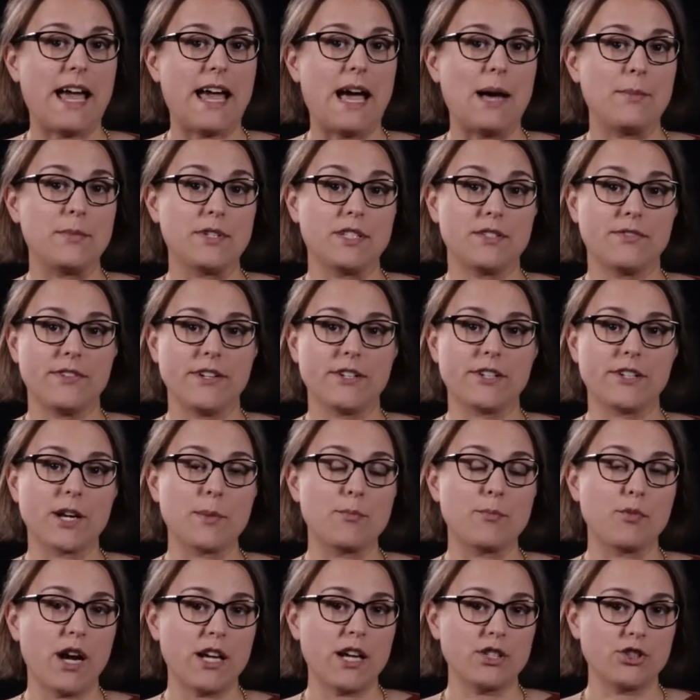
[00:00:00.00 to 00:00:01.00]

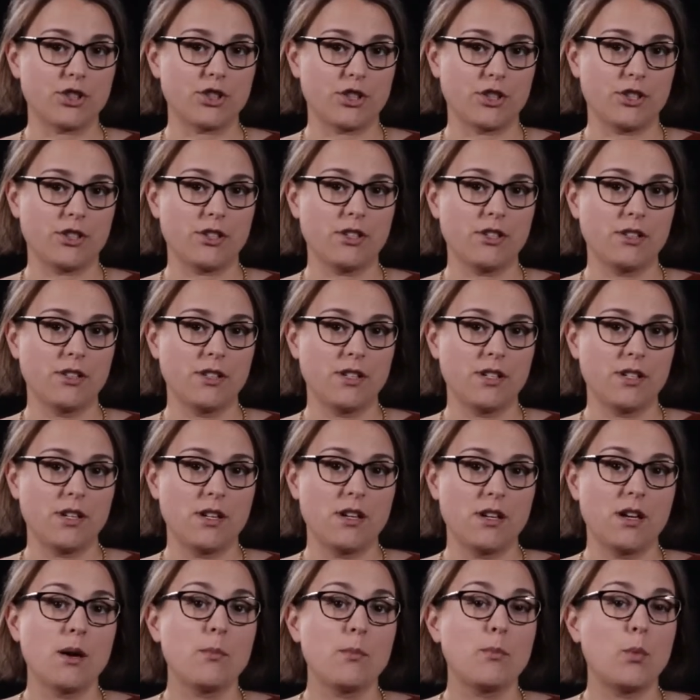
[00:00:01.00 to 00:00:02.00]
atmospheric pressure,
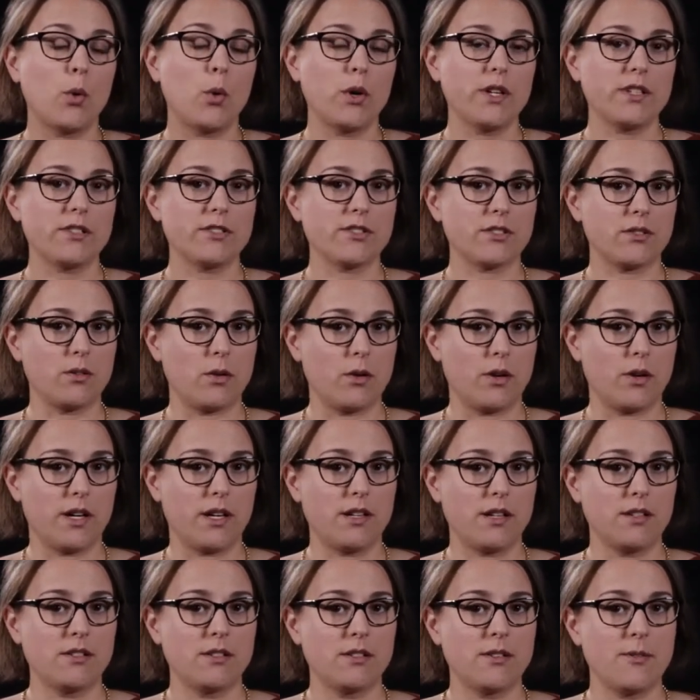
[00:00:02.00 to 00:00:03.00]
Boyle's
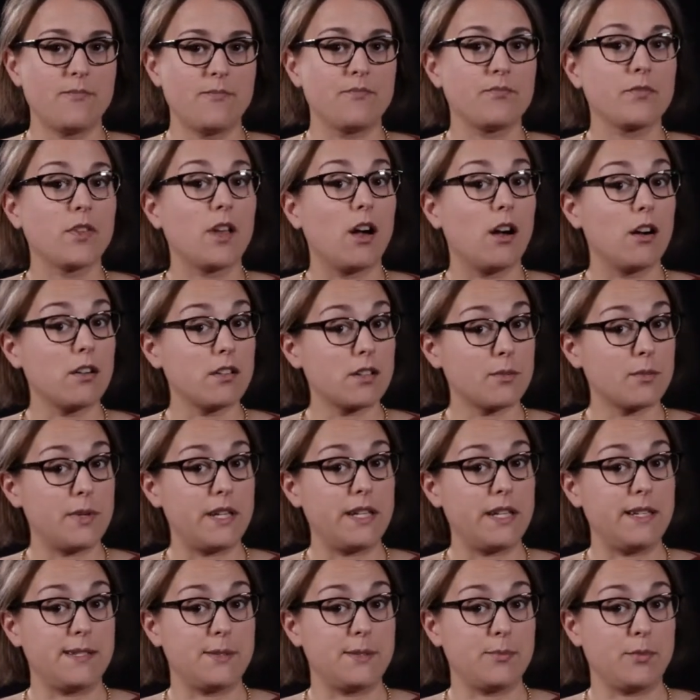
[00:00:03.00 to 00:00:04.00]
law,
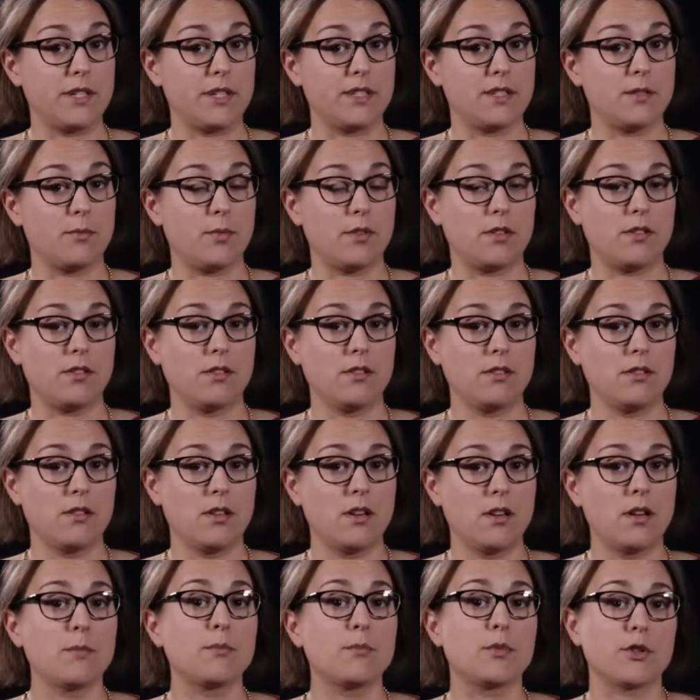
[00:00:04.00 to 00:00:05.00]
Archimedes principle,
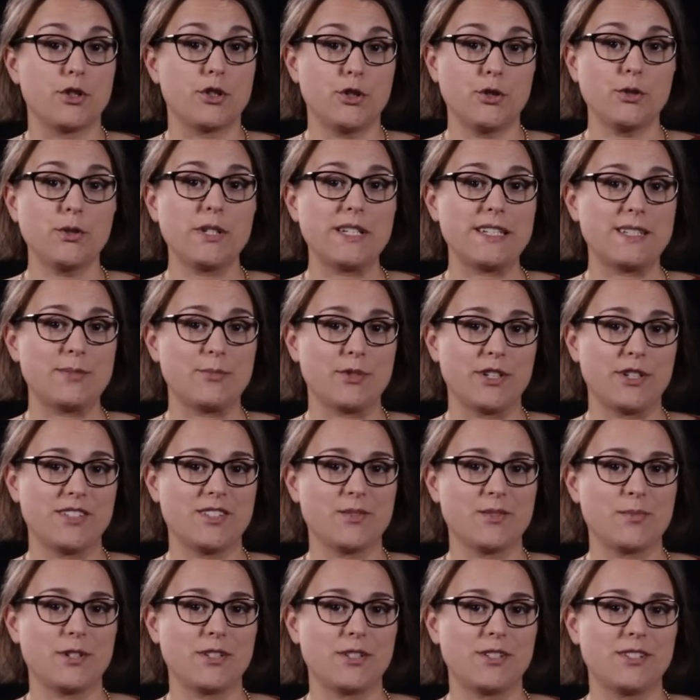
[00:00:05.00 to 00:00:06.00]
Bernoulli's
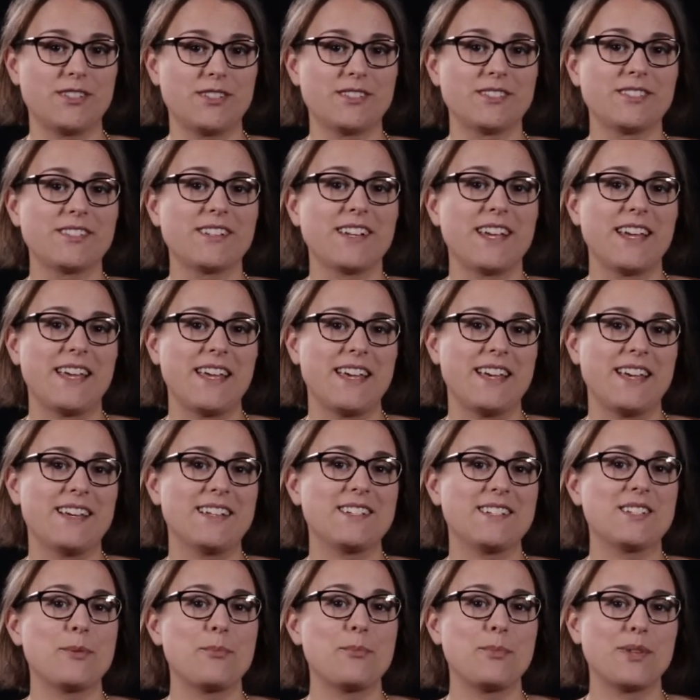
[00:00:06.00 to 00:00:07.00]
principle,
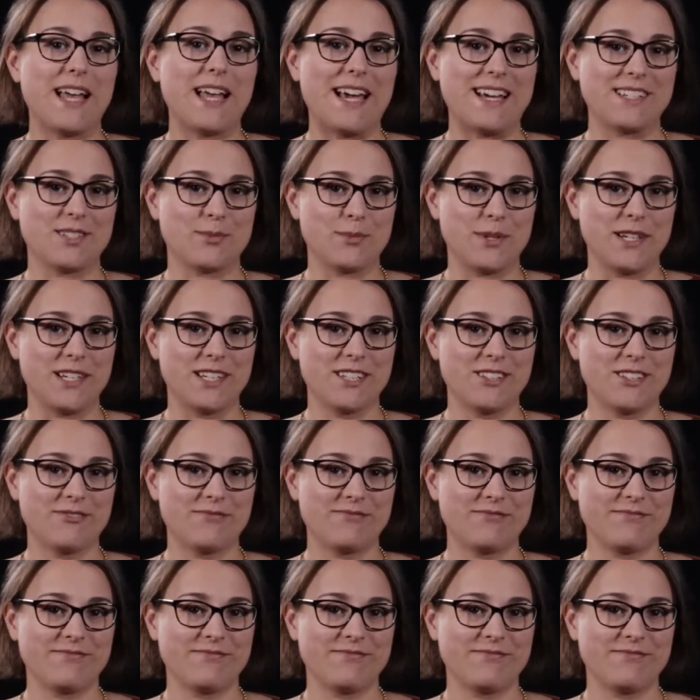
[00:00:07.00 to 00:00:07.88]
and plasma.